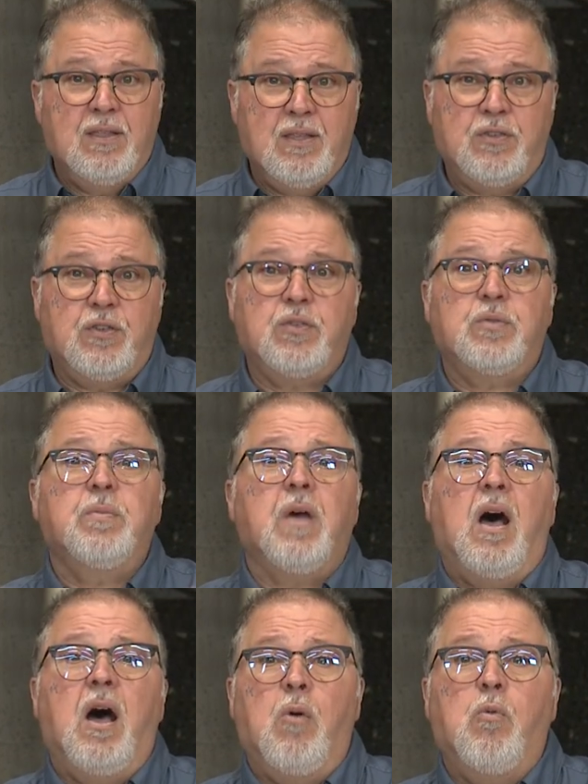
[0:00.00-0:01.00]
This is,
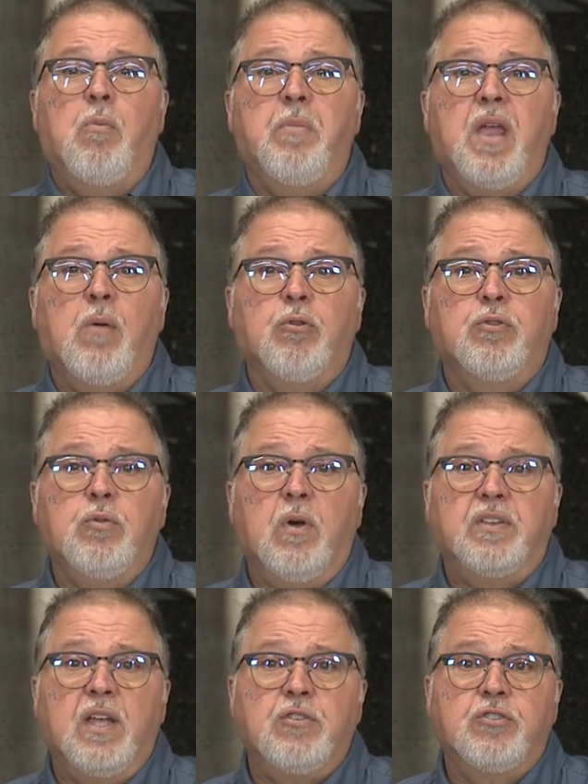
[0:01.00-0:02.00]
uh, I won't be able to
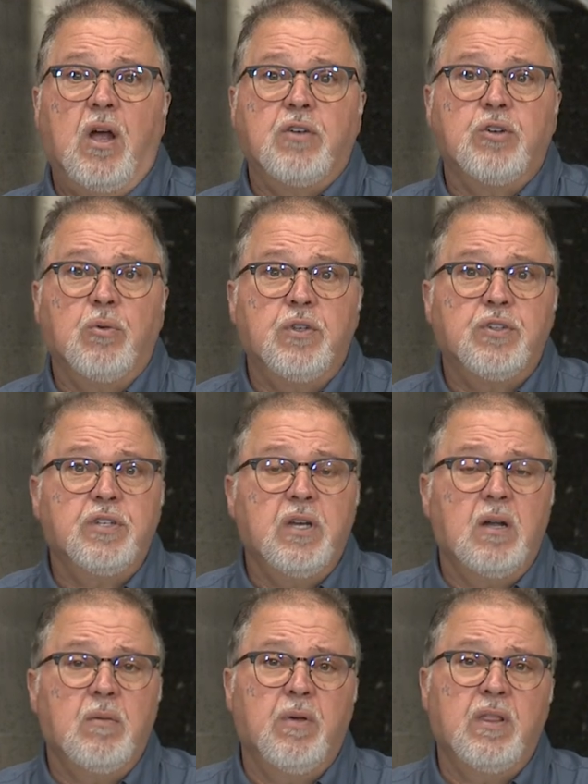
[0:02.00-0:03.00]
attend SHOT Show this
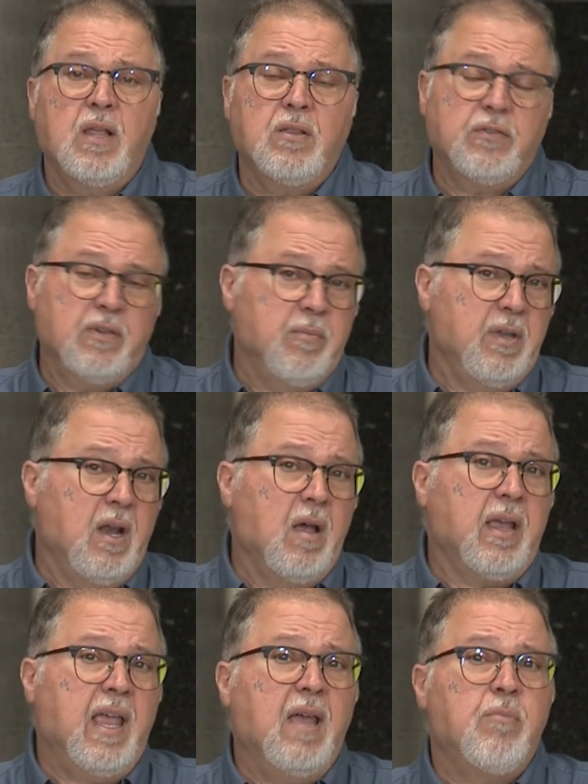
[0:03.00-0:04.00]
year, but that doesn't mean
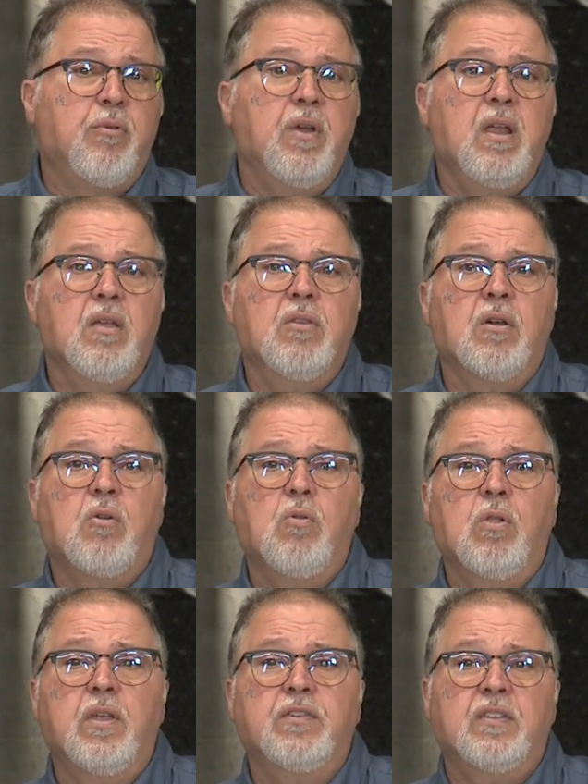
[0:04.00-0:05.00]
I can't bring you the
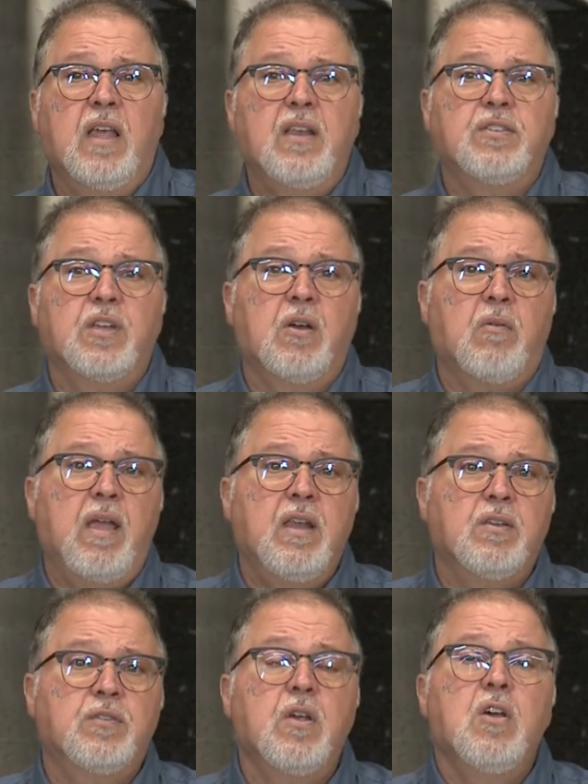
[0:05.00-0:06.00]
coolest, latest, and
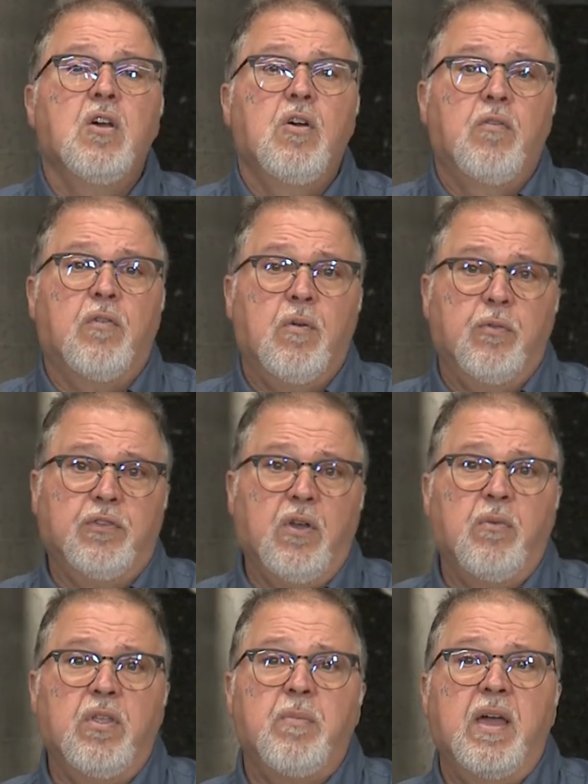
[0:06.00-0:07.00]
greatest from
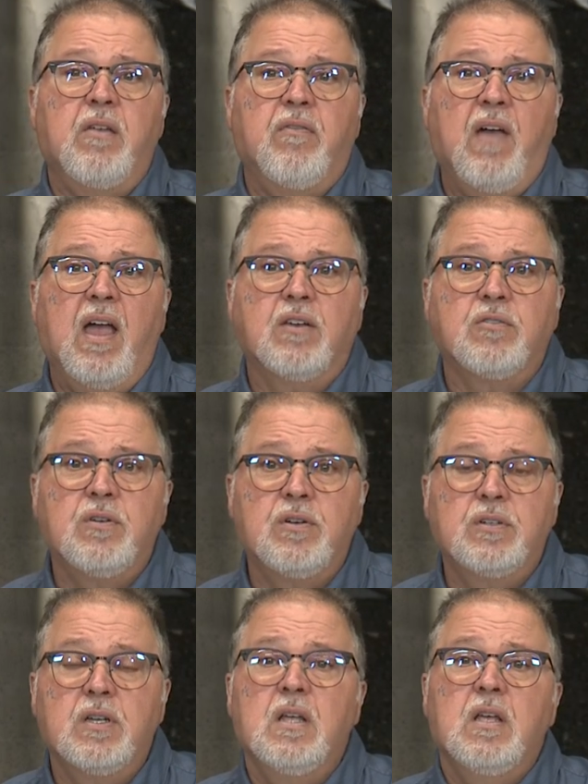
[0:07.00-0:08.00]
some of the
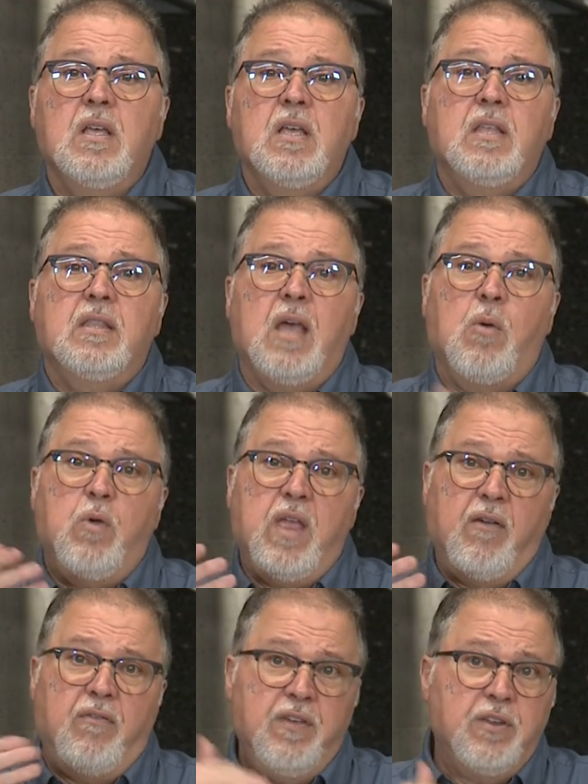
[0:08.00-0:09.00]
manufacturers that we
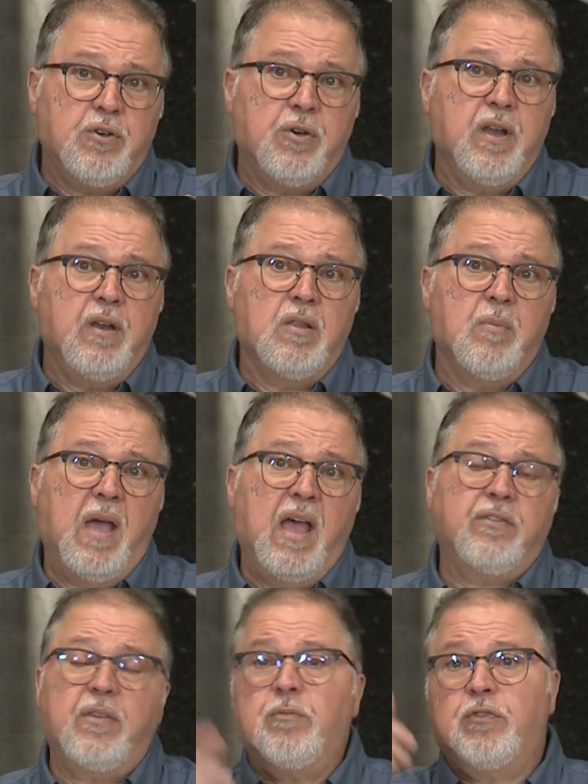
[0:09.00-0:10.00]
have featured here in the
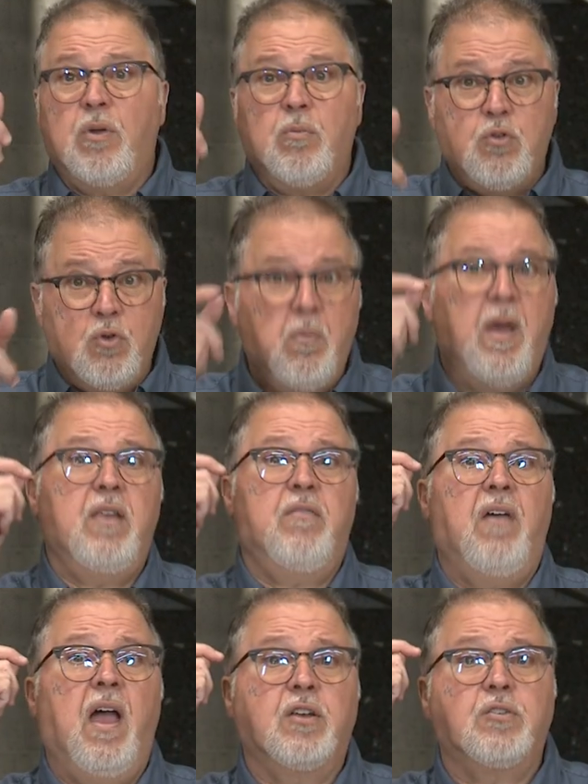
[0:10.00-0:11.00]
past and some new
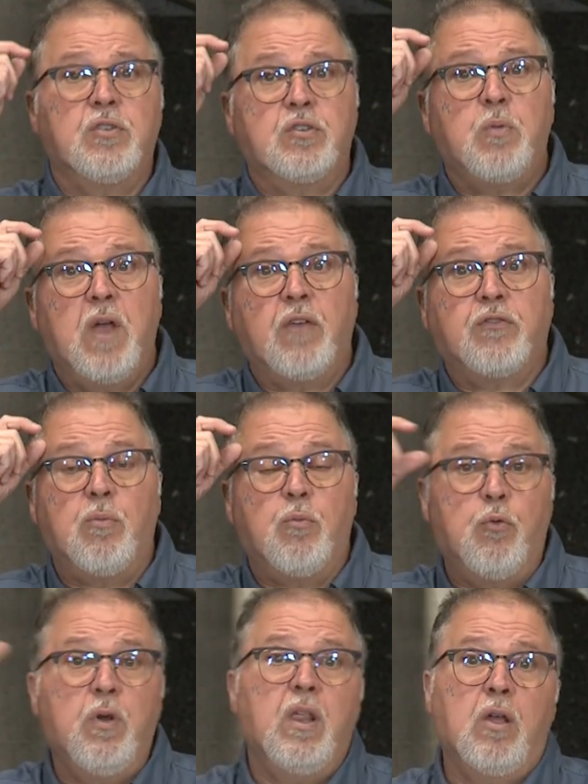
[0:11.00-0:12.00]
manufacturers. We have
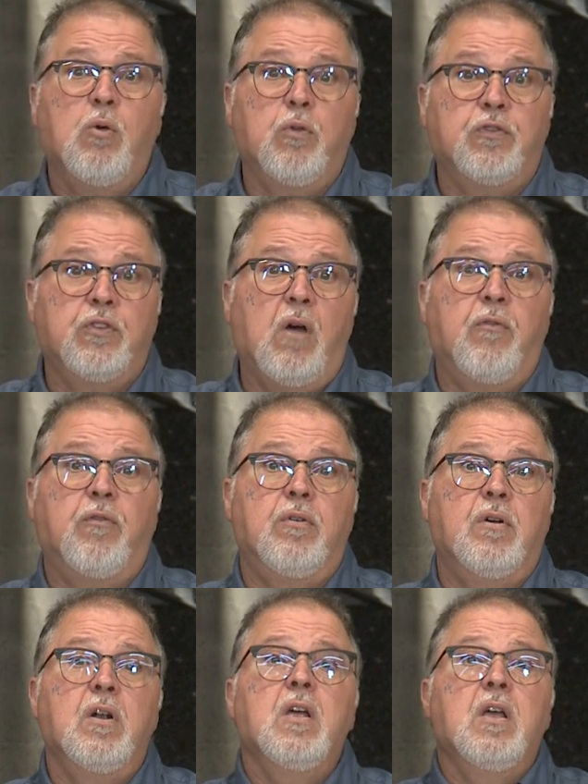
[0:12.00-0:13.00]
some really cool stuff
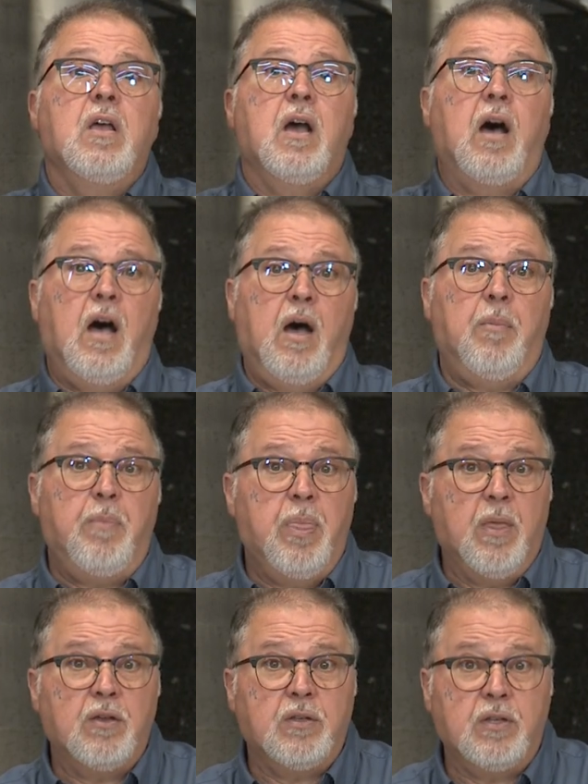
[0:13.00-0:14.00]
for uh,
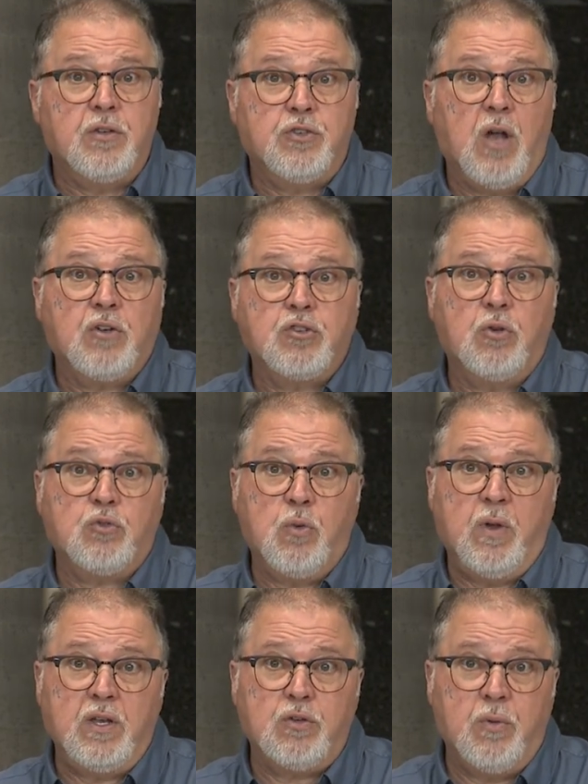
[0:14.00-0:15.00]
the SHOT Show
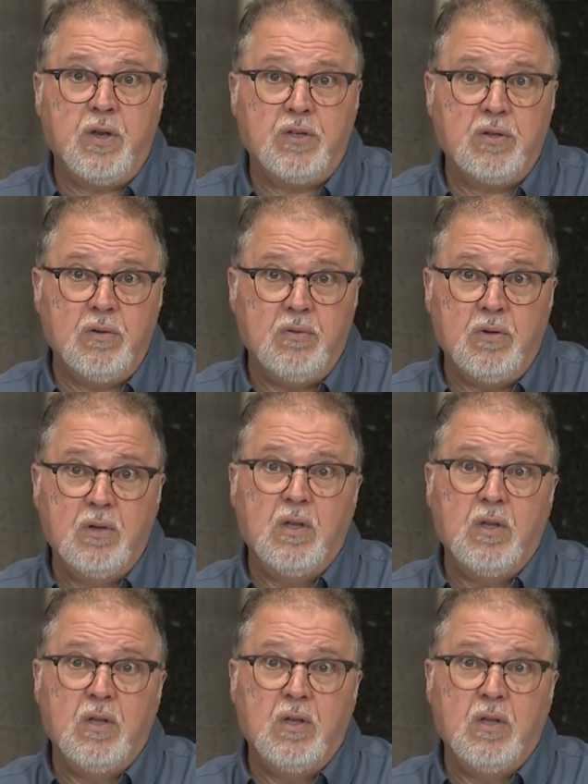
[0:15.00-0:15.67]
2022.